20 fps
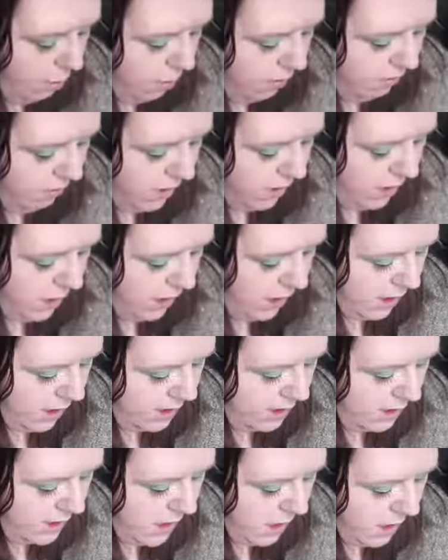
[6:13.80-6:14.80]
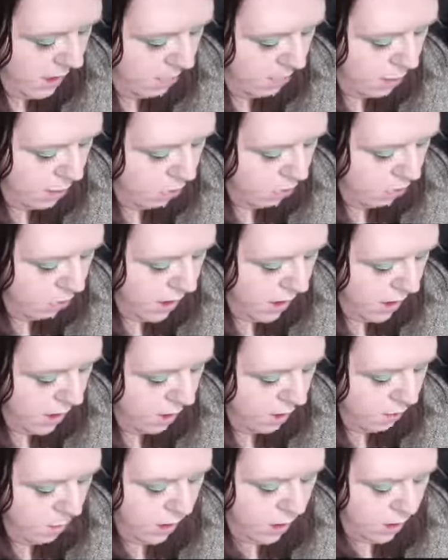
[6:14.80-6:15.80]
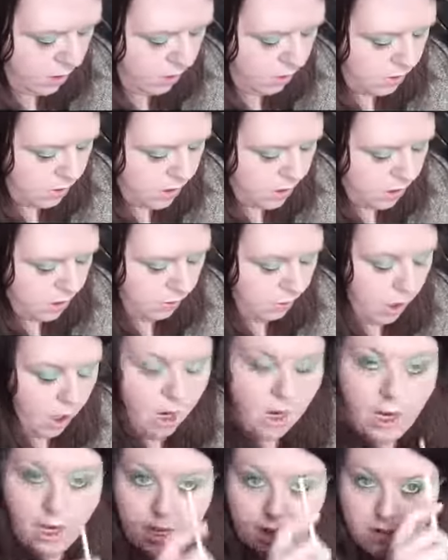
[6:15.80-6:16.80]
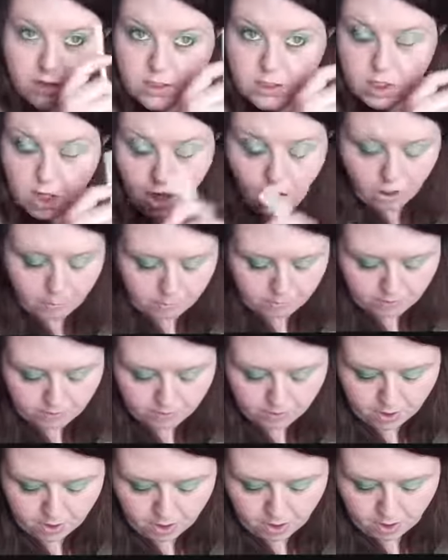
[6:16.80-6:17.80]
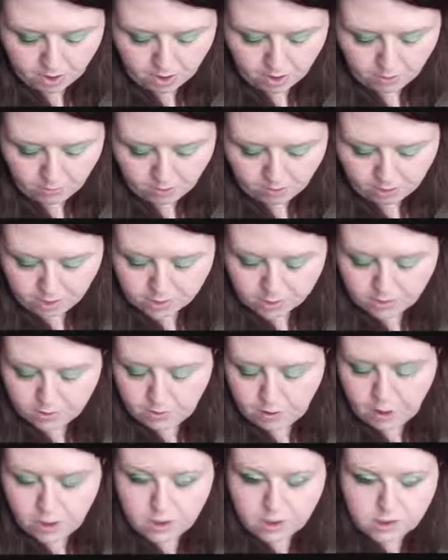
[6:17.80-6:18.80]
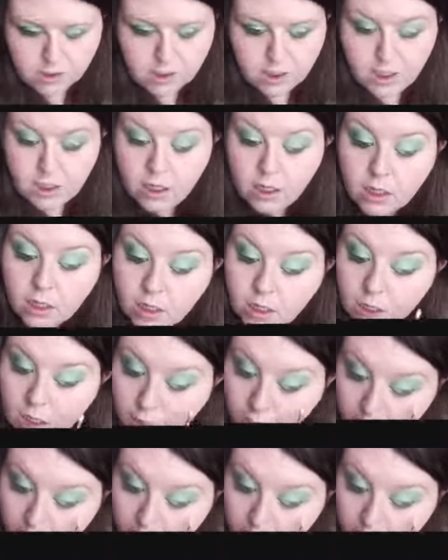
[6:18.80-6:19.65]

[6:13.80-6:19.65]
and with the same green that we used to highlight the top, we're going to do under the